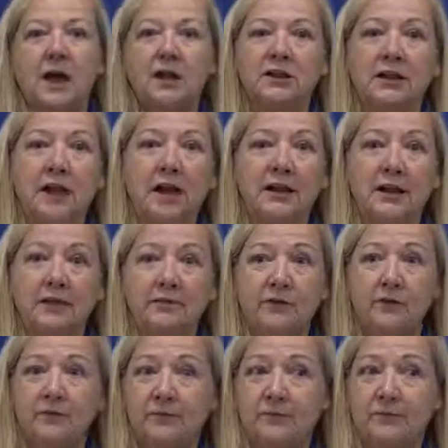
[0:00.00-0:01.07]
a lot of
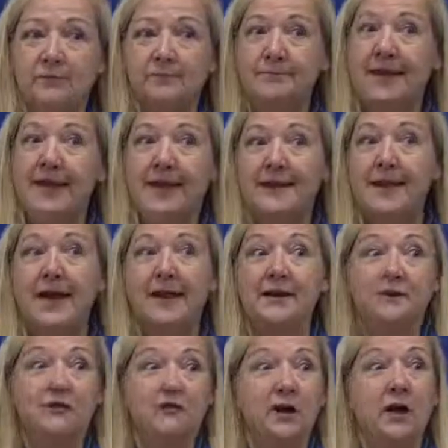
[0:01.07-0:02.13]
them hadn't had
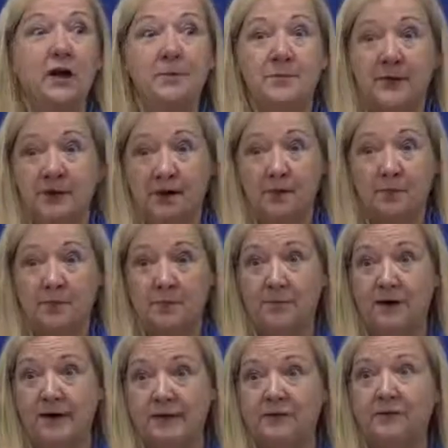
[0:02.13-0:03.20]
a job in a couple
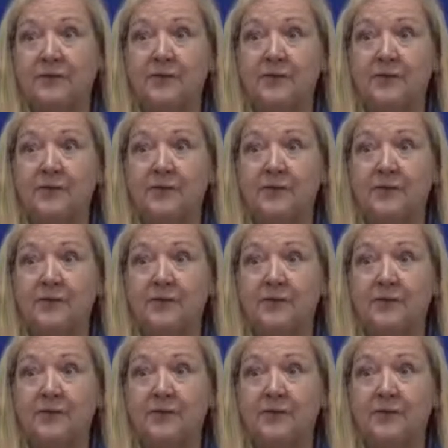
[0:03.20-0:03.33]
months,